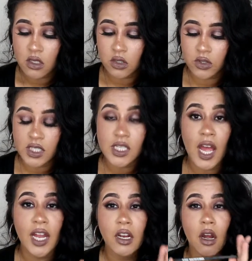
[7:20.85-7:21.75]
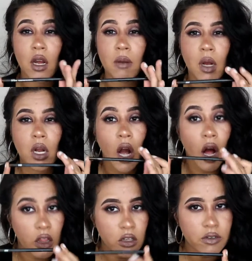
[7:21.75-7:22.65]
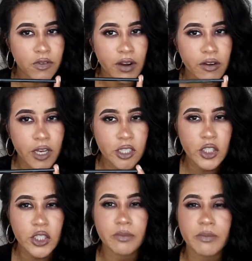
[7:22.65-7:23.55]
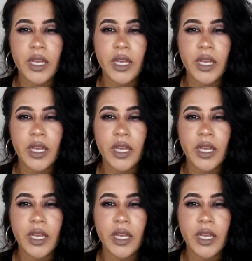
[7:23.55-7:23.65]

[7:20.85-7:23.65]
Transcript: So this had a color variation.